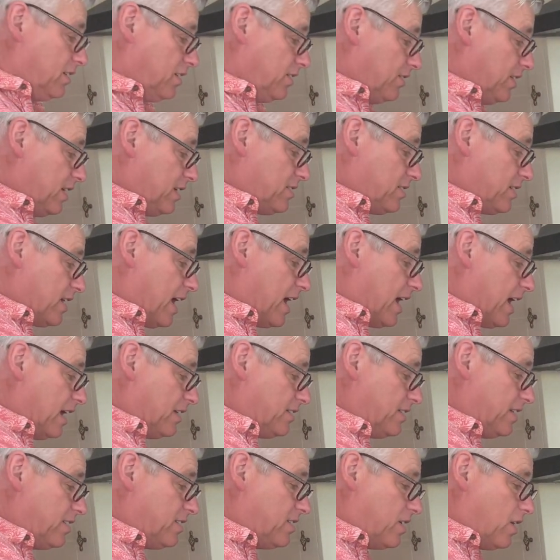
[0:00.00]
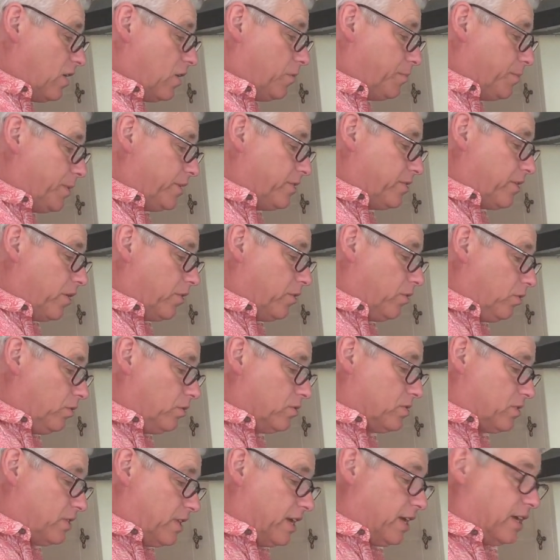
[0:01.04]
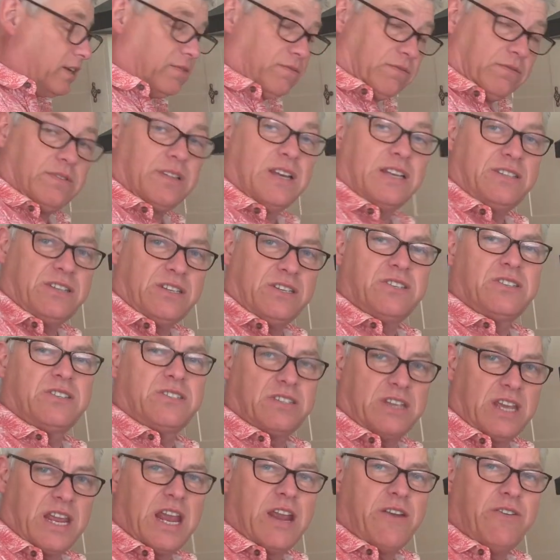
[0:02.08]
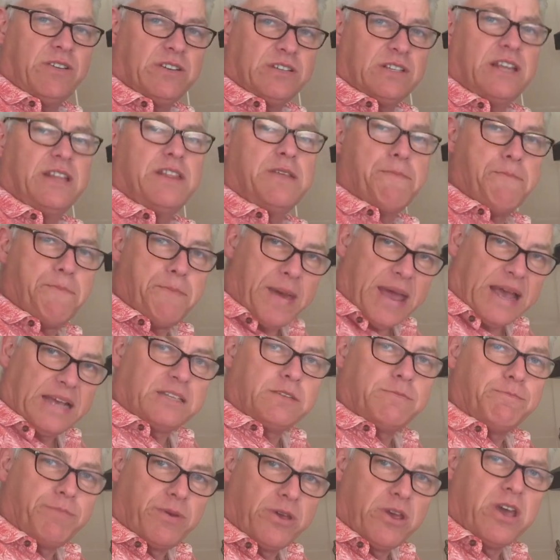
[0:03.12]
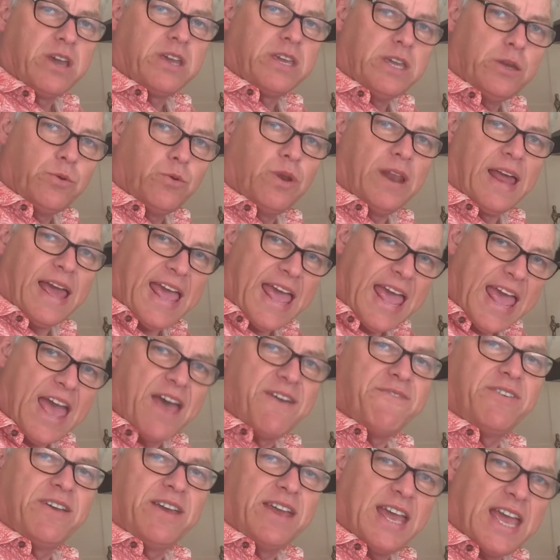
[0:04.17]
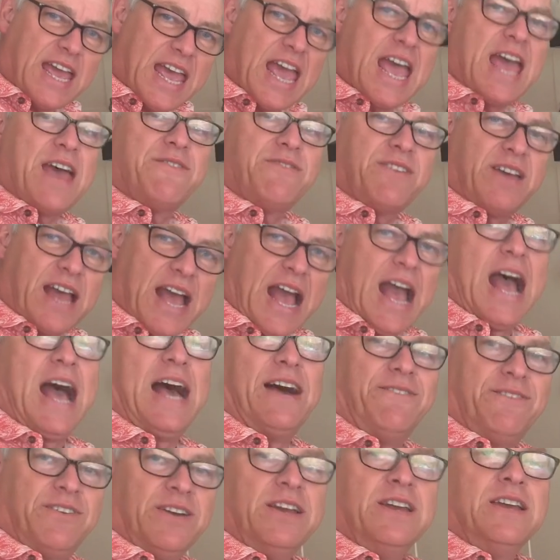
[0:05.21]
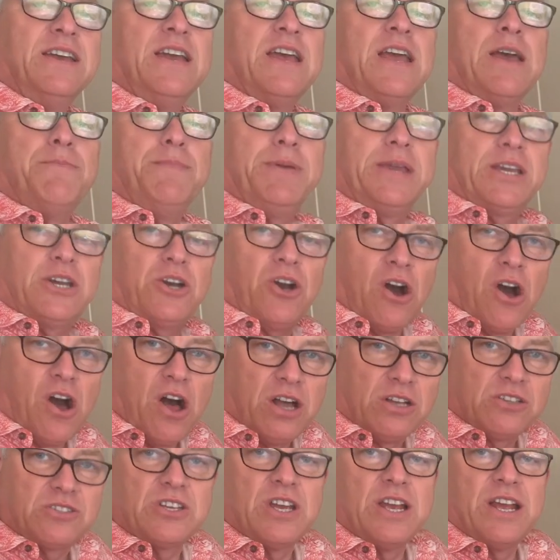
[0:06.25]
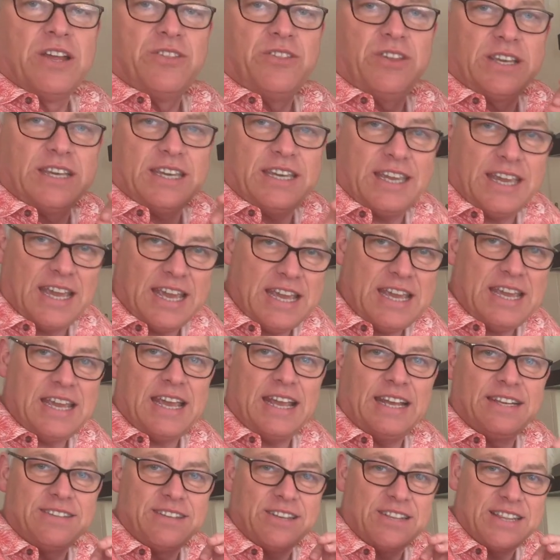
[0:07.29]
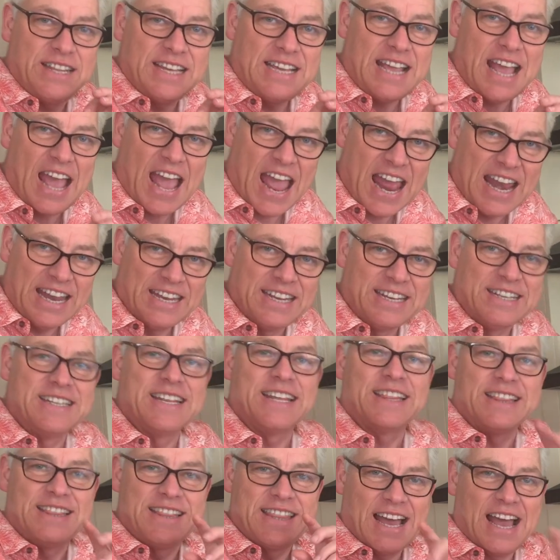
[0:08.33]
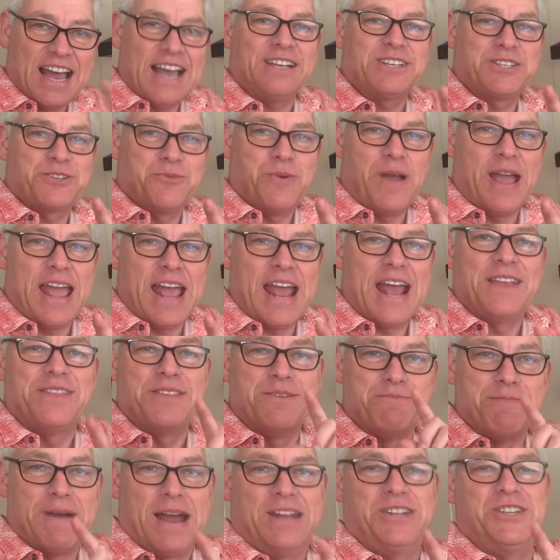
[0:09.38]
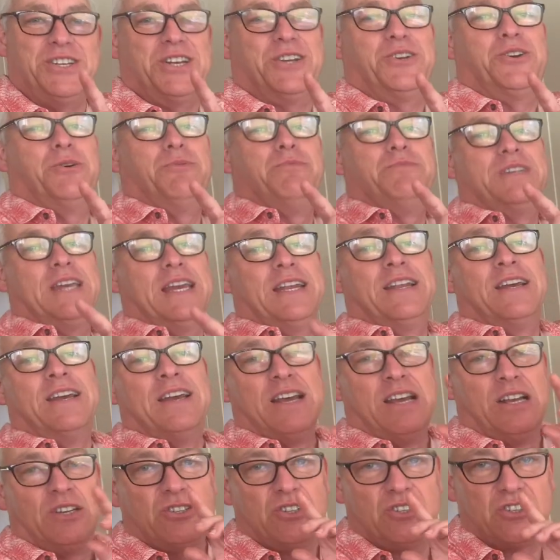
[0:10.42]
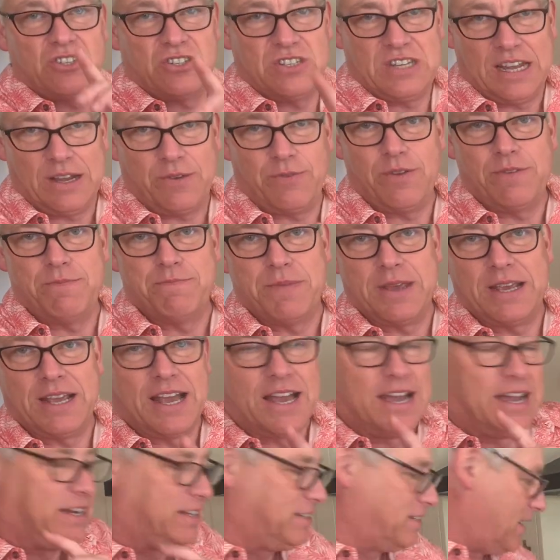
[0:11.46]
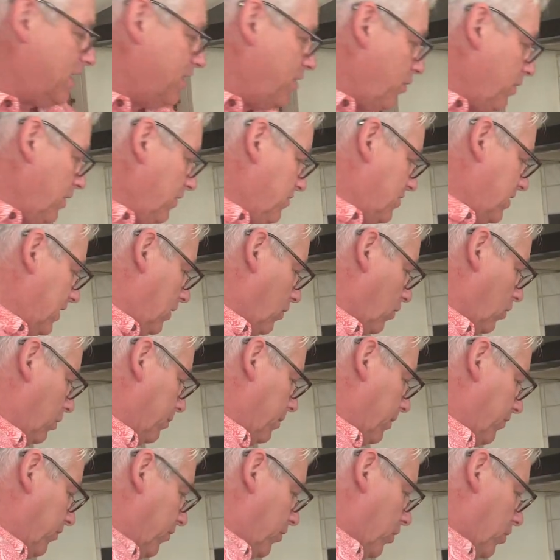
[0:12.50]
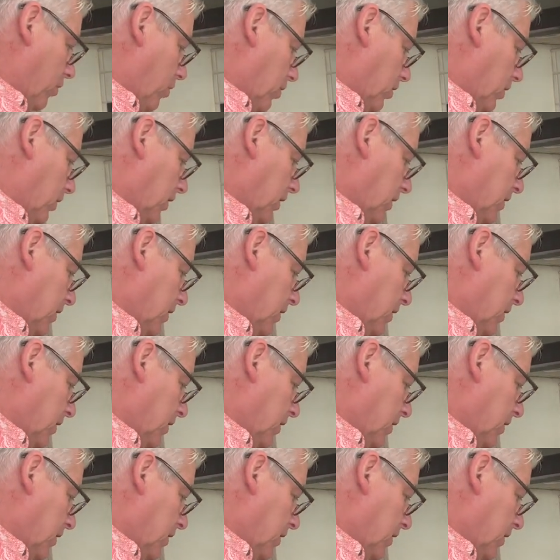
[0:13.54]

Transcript: This, guys, is no McDonald's thing. This is seriously the best burger you will ever, ever have. Because the key is at the end. That's where the magic comes in. So stick with me, guys. I know you've seen them all before.